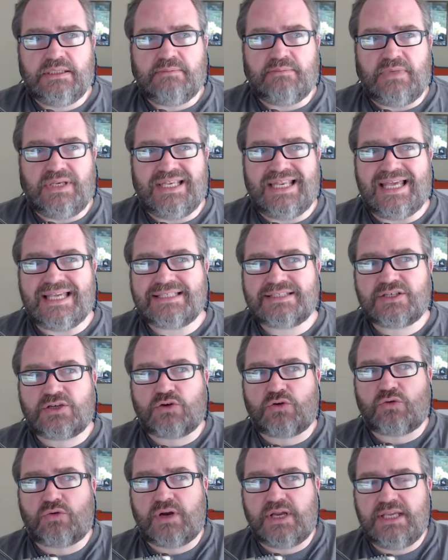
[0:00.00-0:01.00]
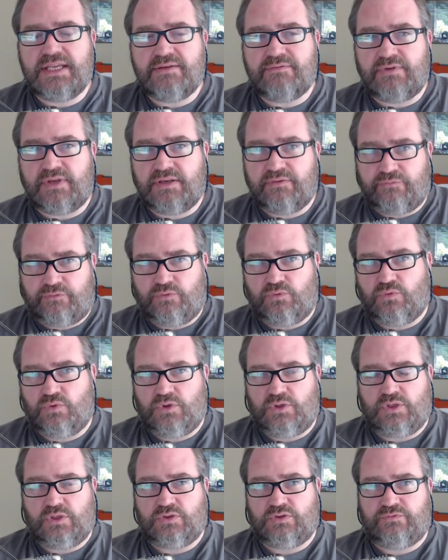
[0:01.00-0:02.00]
less craving for
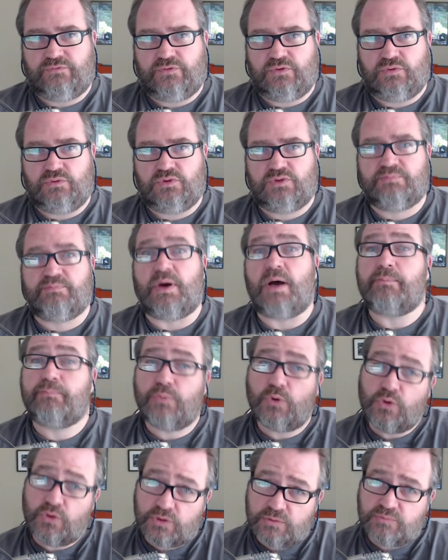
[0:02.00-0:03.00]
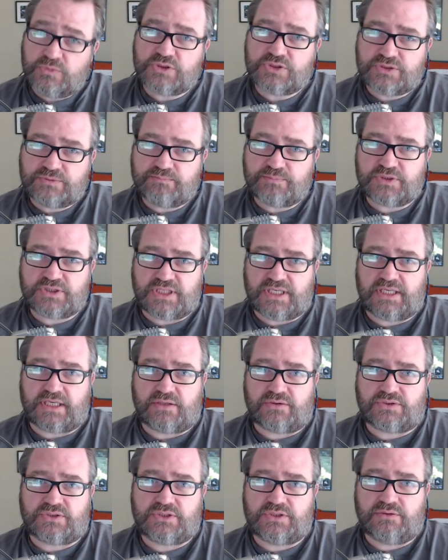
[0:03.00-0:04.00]
all of those foods, but boredom with
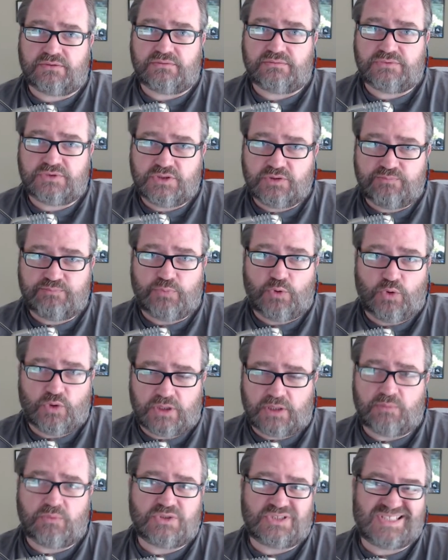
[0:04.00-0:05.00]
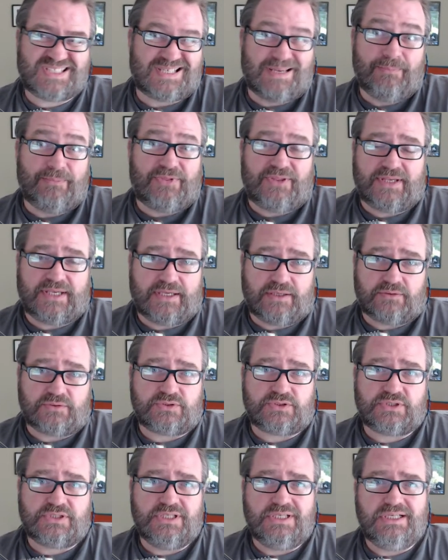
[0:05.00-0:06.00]
potatoes still bored, I want something
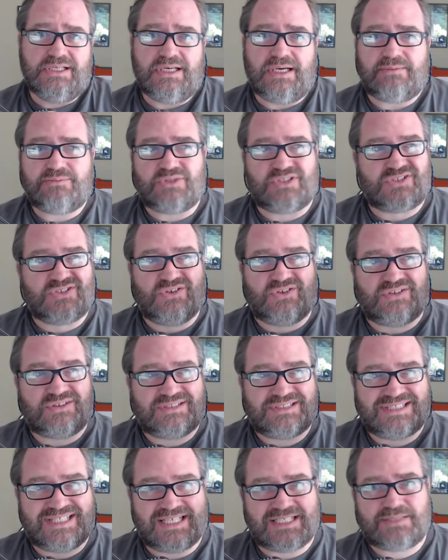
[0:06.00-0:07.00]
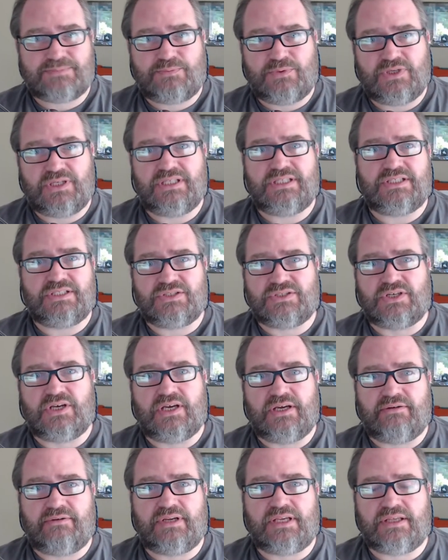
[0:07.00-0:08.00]
else. I'm just not desperately
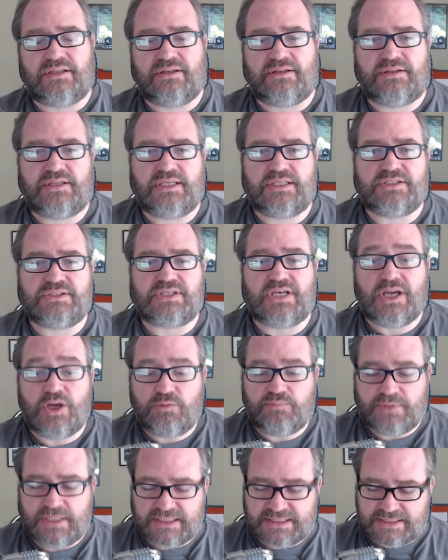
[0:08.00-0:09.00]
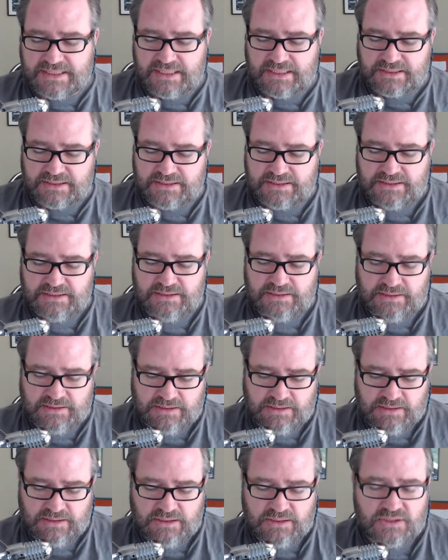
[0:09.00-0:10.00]
desiring other things. I hope that sticks,
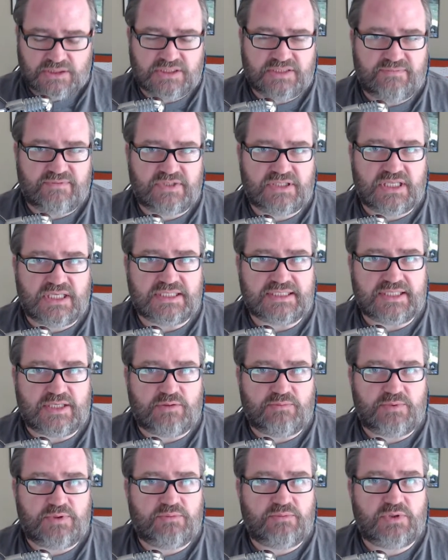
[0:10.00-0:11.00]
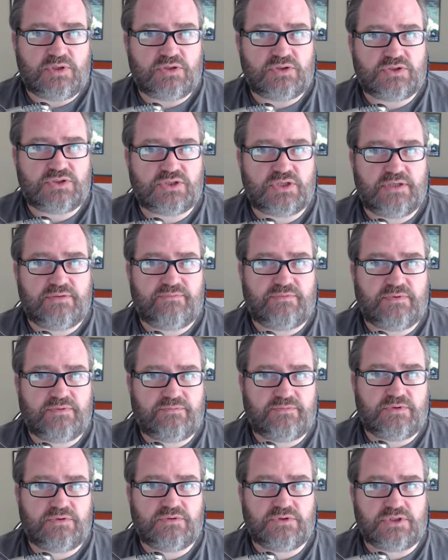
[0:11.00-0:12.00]
because if it does, that will be a really good sign for the
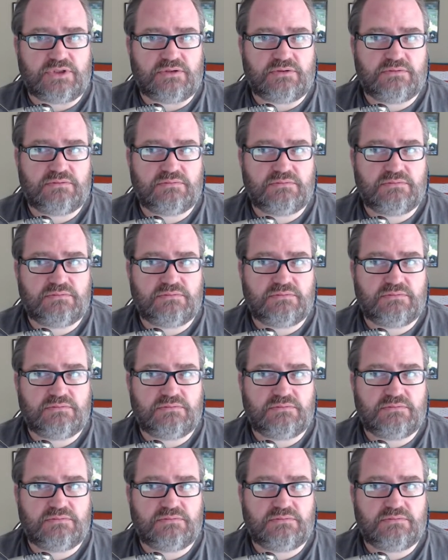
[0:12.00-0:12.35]
future.